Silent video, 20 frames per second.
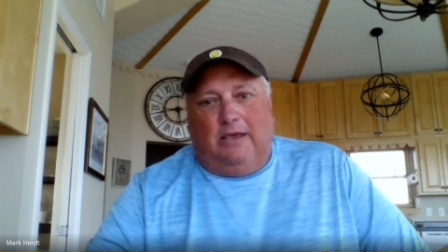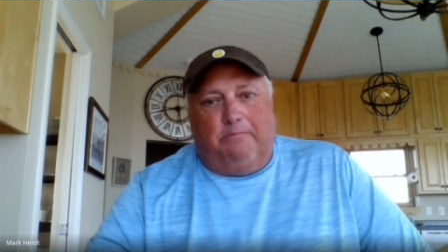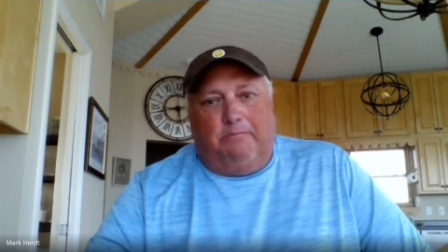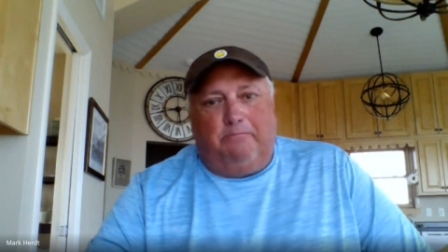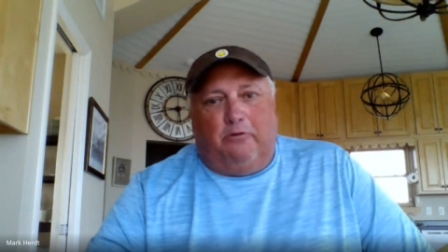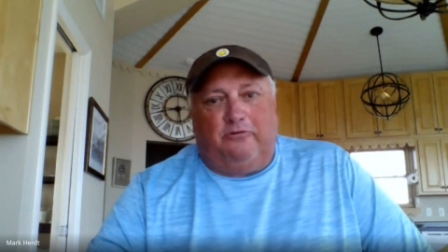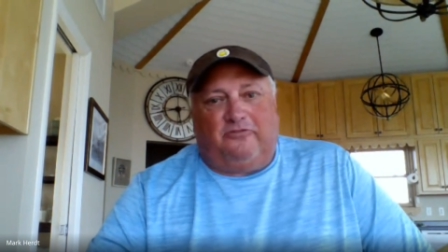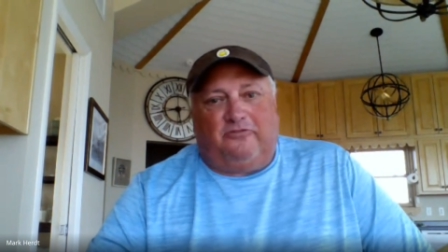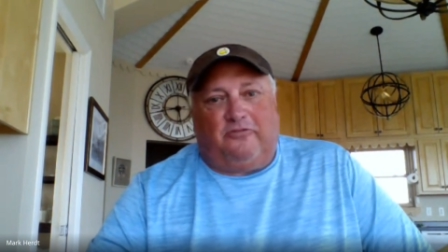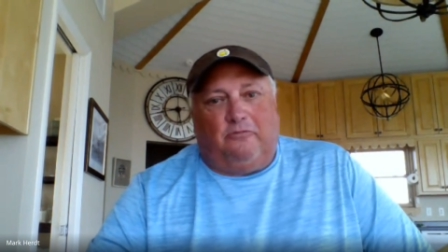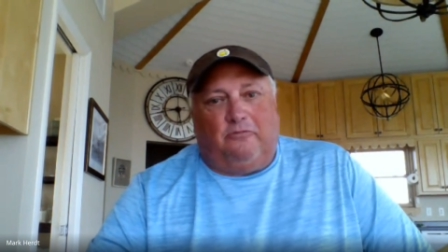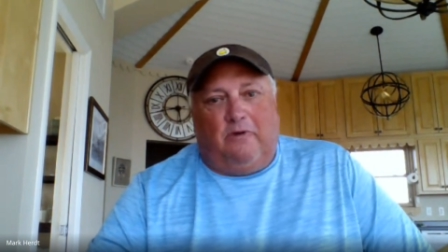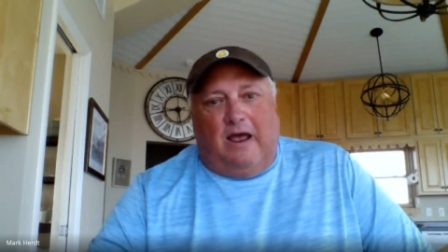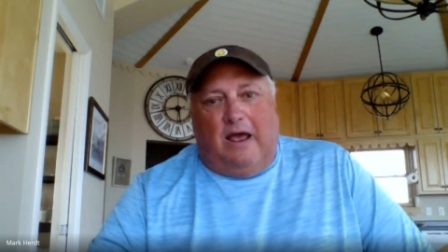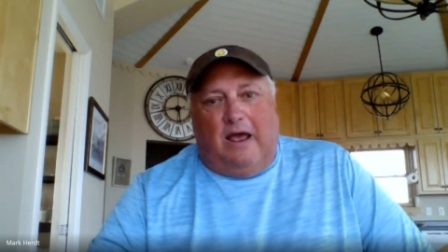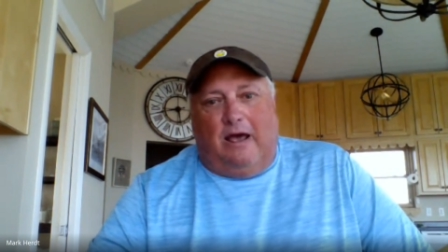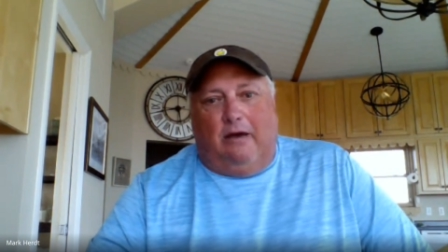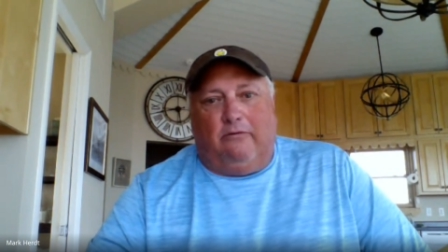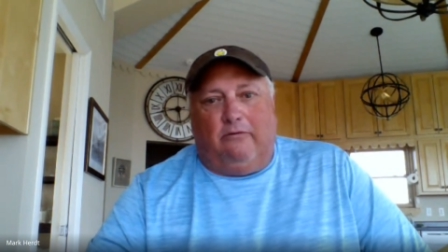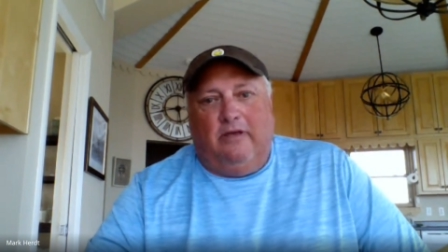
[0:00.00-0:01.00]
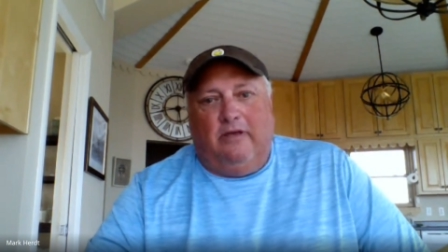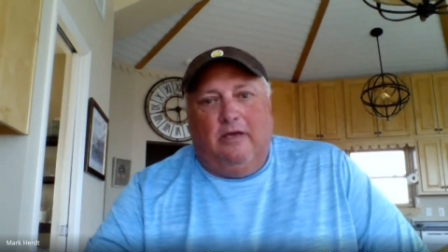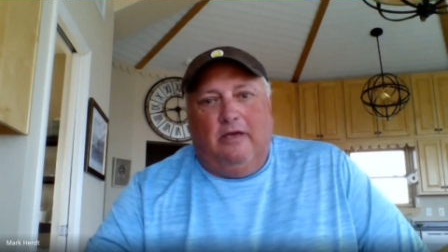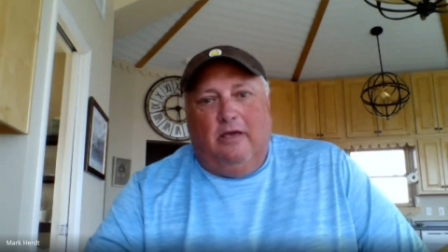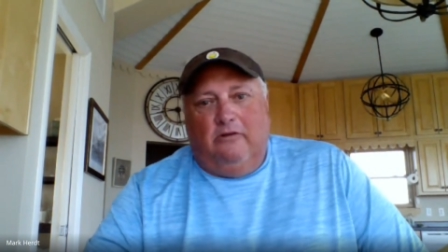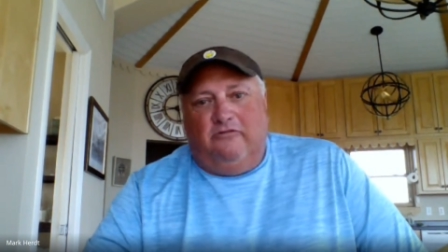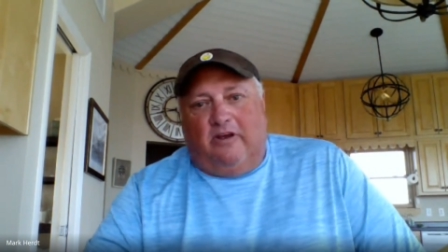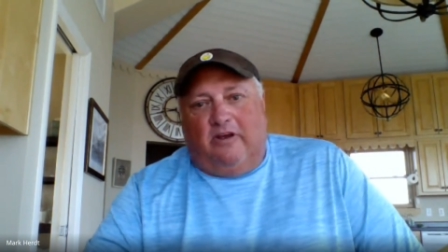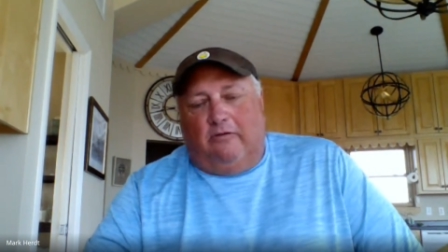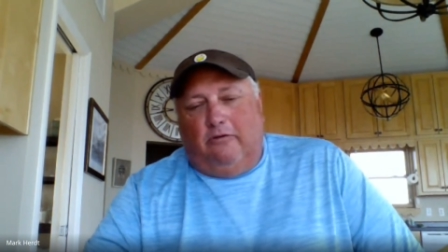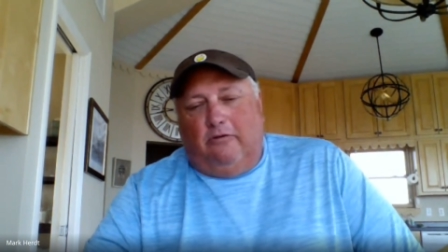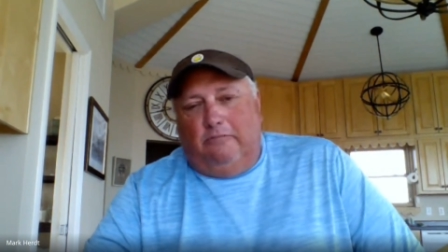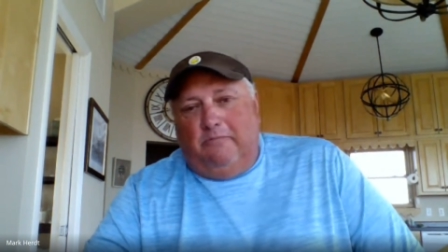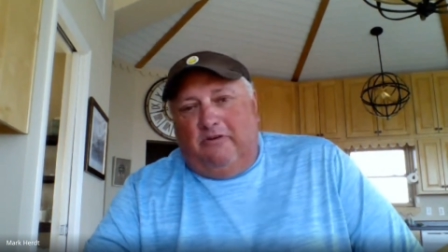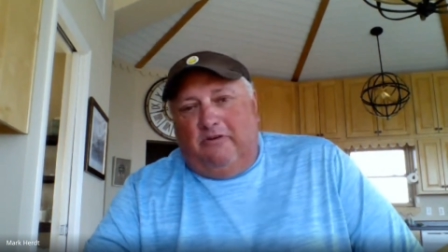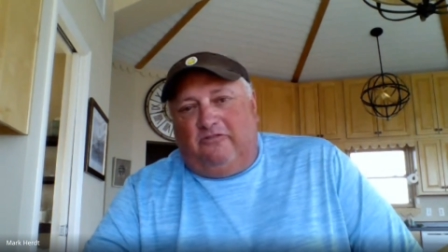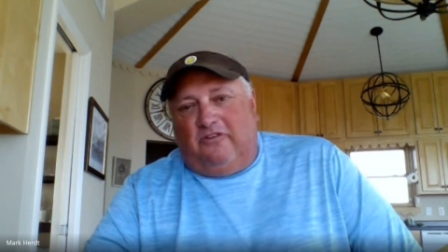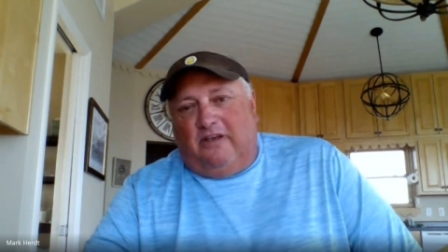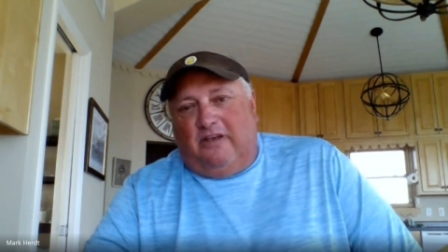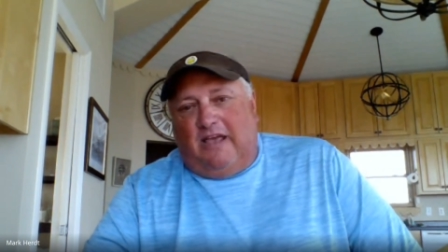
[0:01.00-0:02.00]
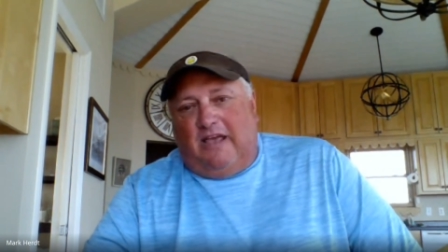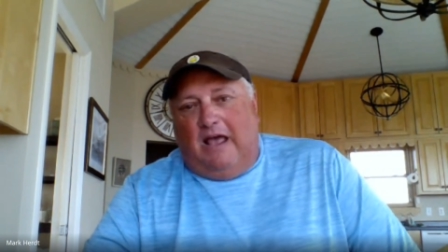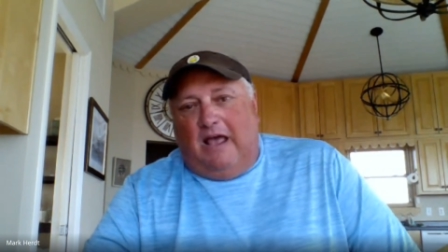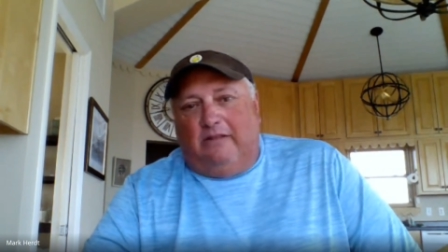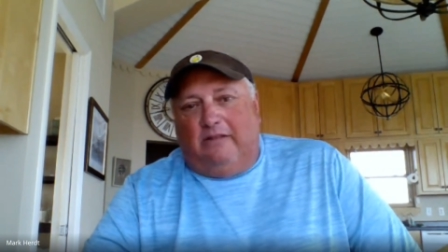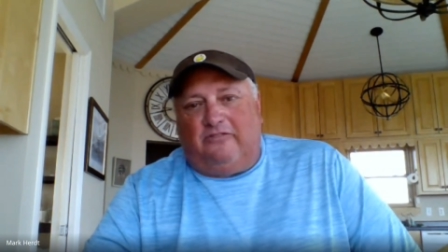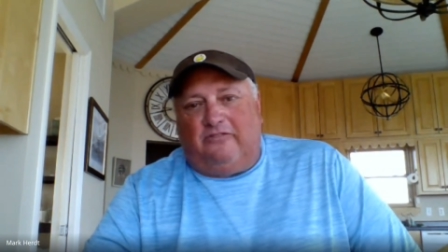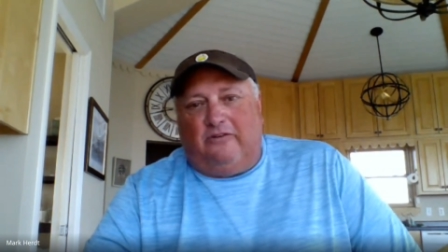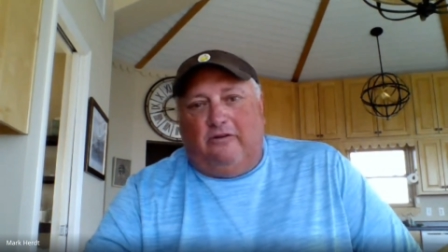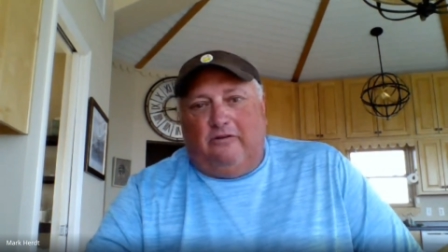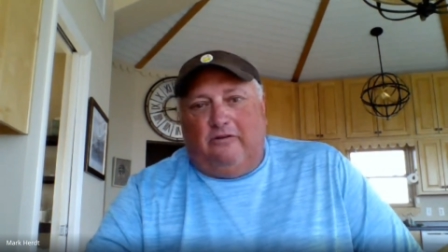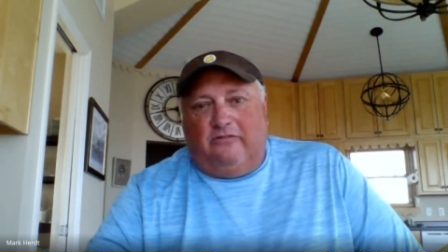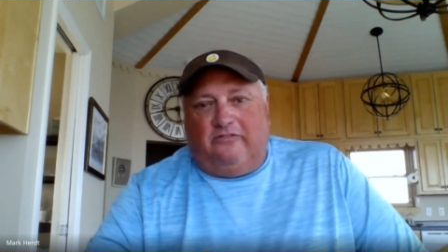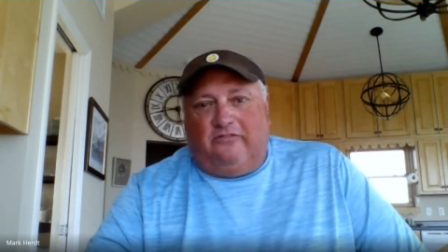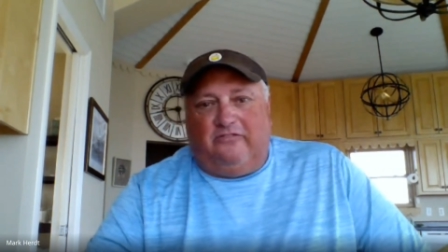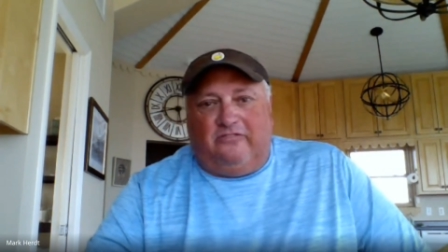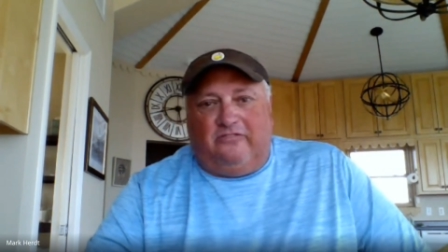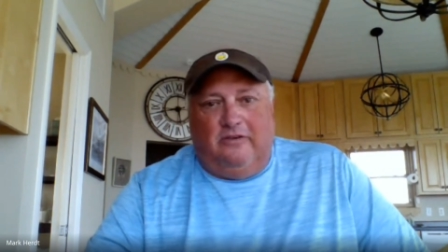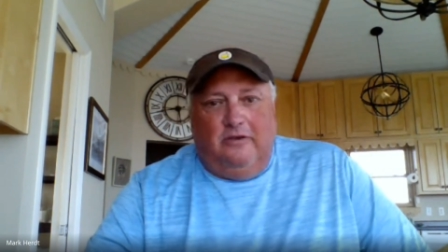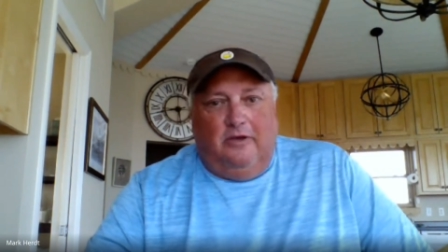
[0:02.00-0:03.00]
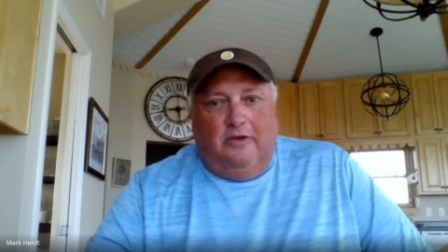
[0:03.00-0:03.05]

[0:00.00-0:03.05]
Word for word: get pushed around, general admission concerts.